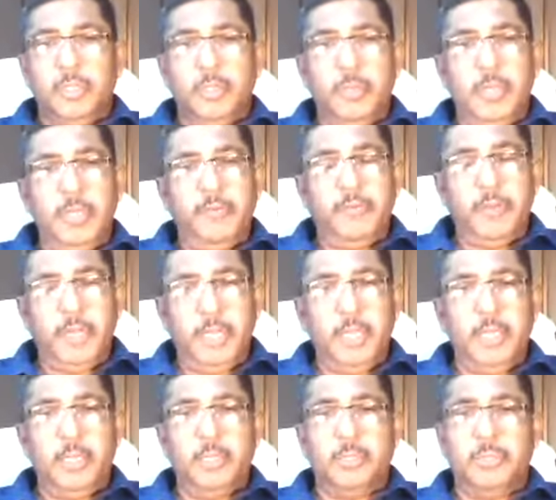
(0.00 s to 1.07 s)
To be
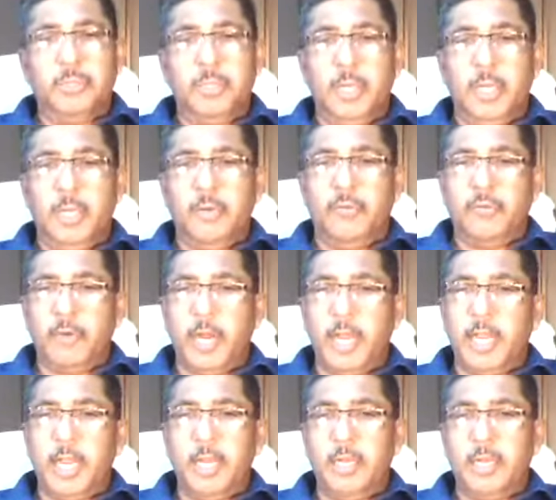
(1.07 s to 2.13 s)
very uh,
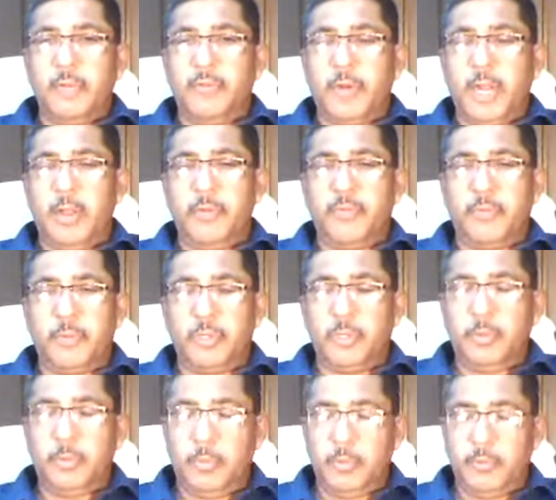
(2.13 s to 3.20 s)
frank, I, fra uh,
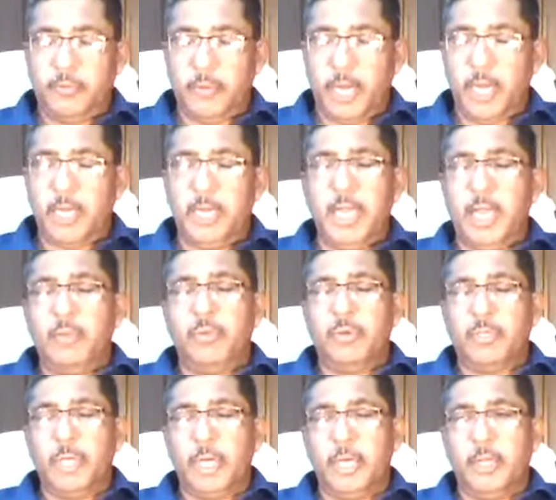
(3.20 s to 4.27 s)
to, frankly, I
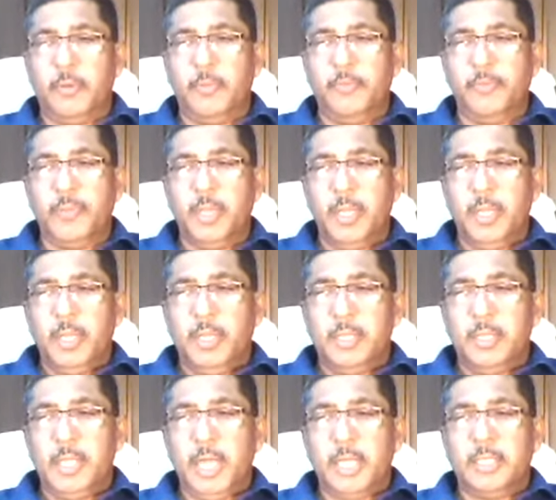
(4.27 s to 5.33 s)
would tell you
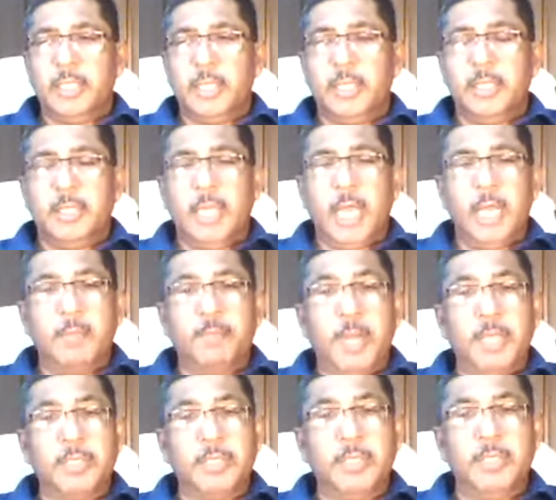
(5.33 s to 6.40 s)
that that
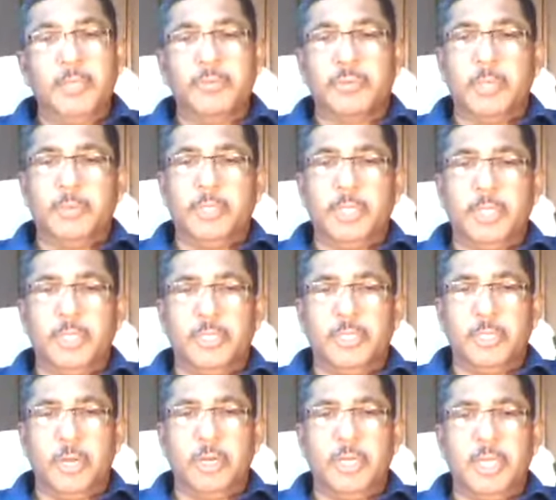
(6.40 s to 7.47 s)
passage of scripture
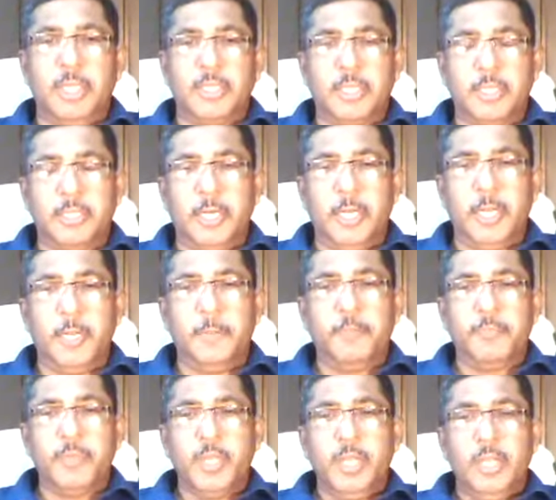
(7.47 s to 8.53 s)
is not necessarily
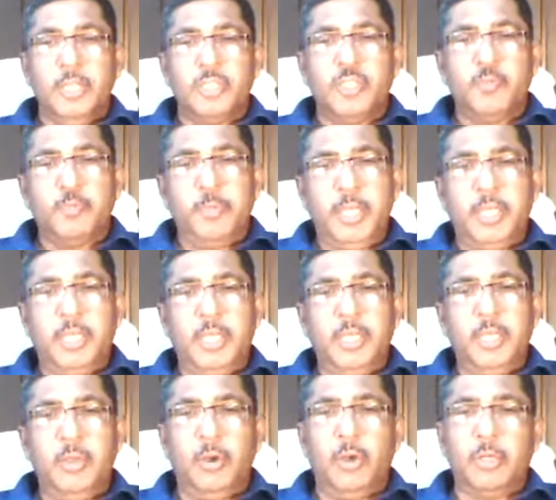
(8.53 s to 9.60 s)

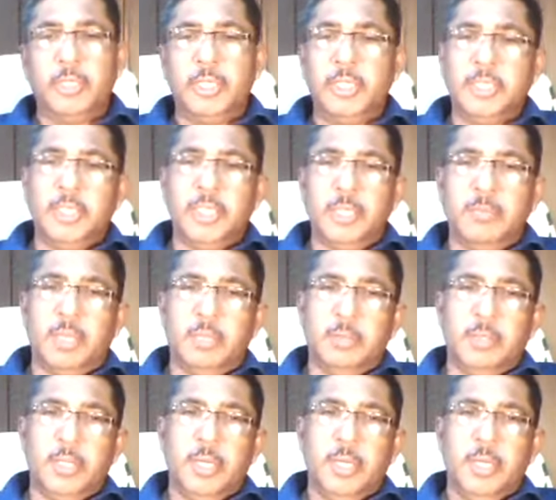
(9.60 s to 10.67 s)
speaking or teaching about